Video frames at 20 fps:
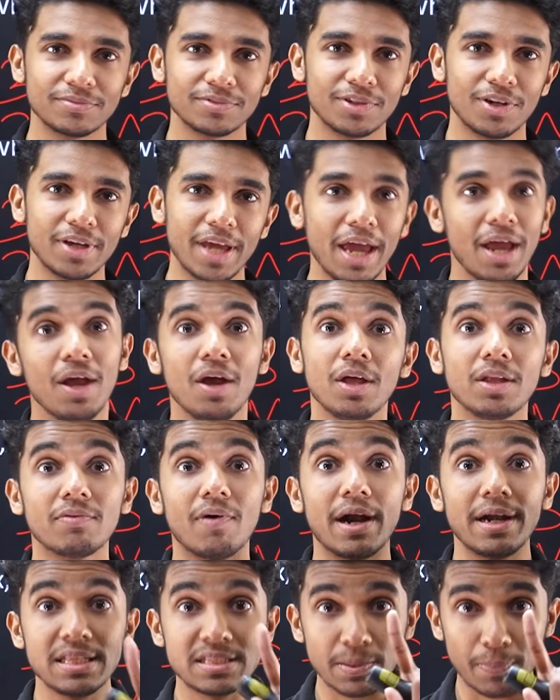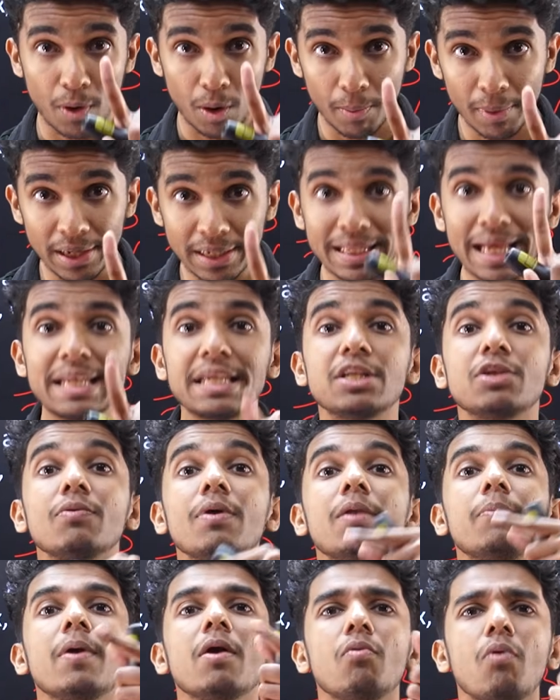Okay, what is the probability that it
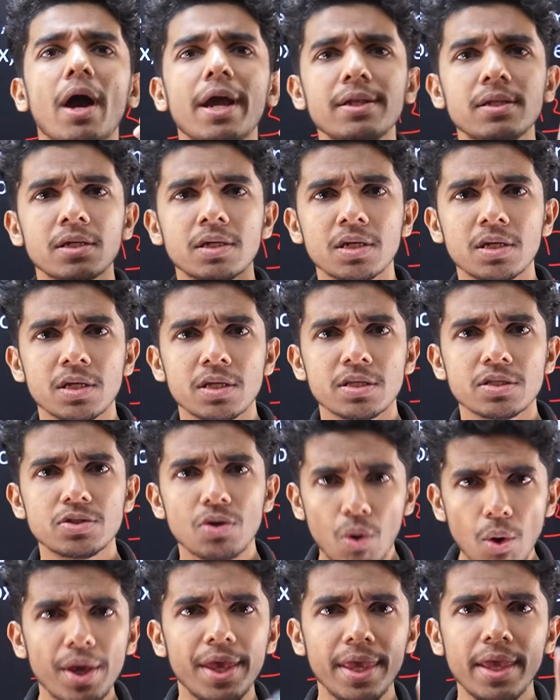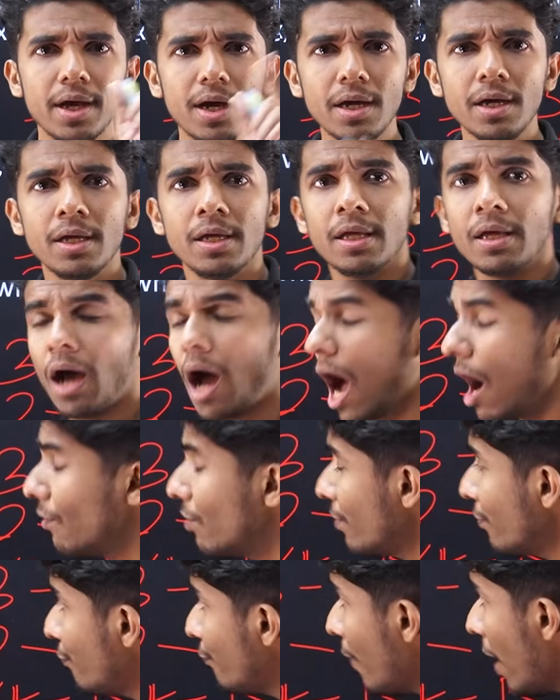will be white? So here
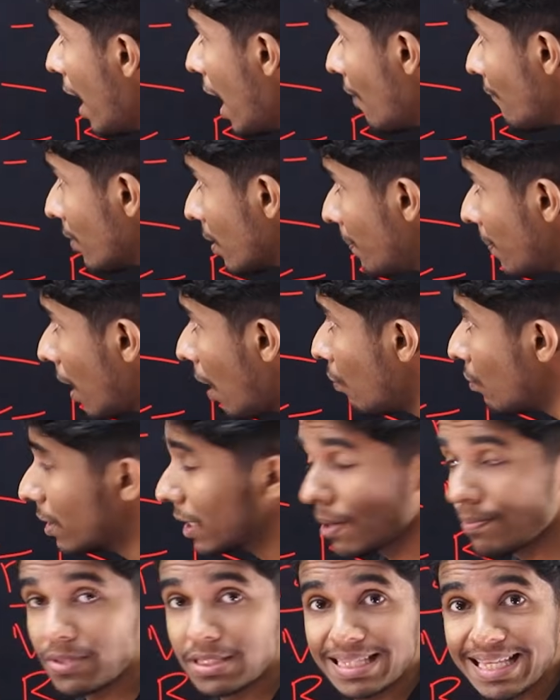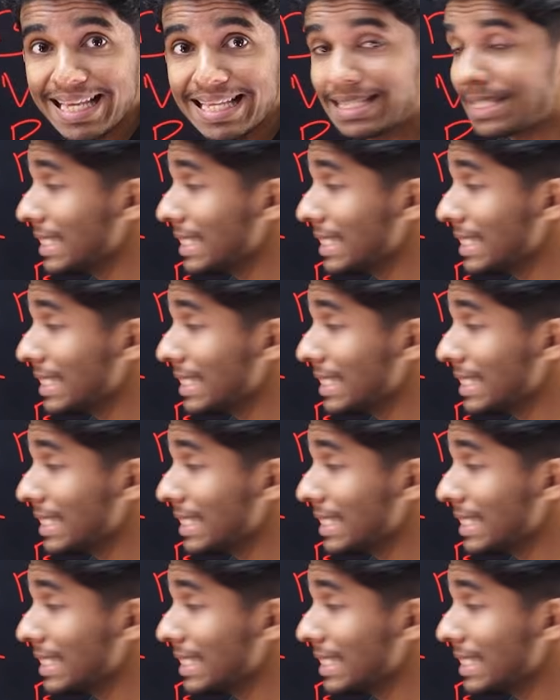our favorable outcomes is